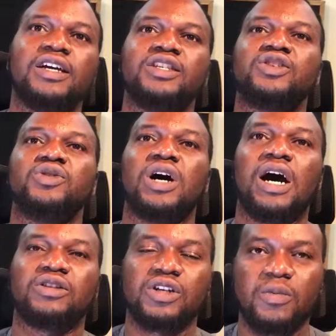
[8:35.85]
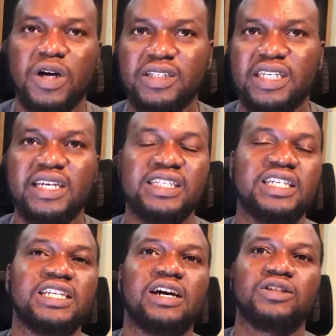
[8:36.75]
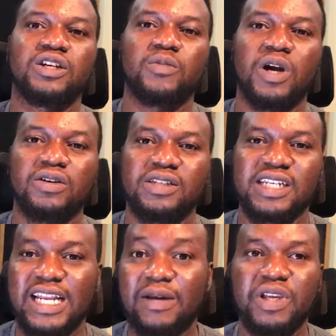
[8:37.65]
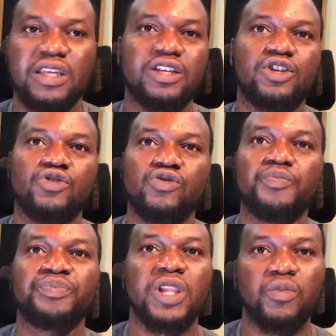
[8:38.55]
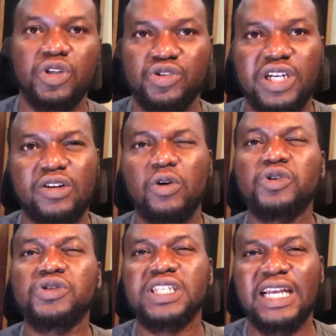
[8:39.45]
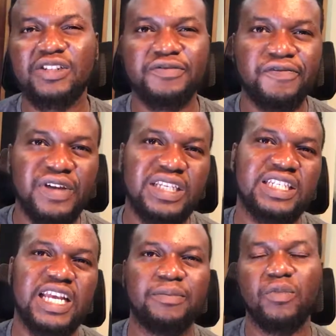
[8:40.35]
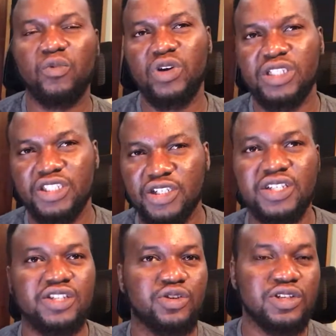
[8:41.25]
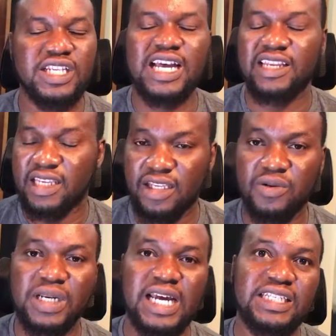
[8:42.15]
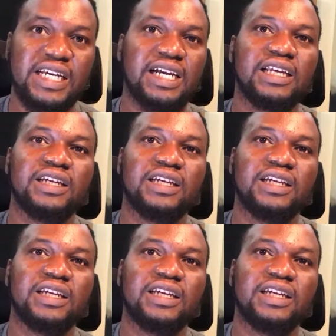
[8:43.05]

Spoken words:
So I'll talk about de-essing, I'll talk about dynamic EQ, but you can also start to fix them with just your static equalizer.